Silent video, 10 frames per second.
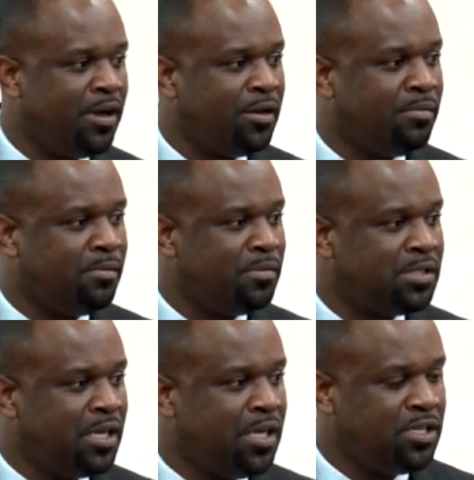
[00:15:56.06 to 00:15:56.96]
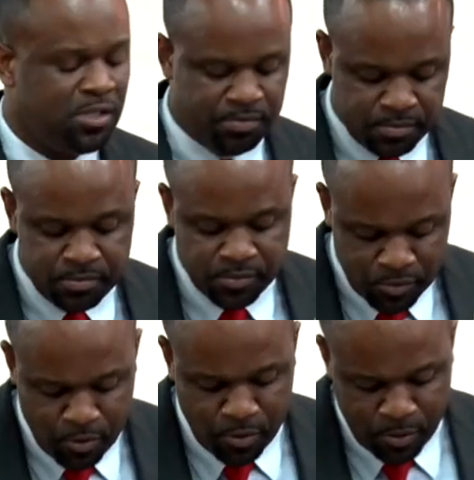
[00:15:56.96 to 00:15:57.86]
right, Mr. AG?
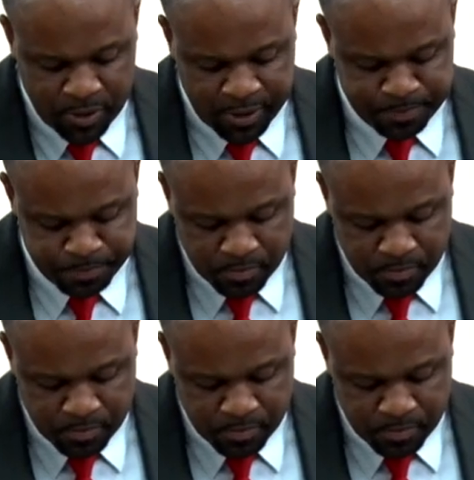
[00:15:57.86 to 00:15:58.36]
Okay.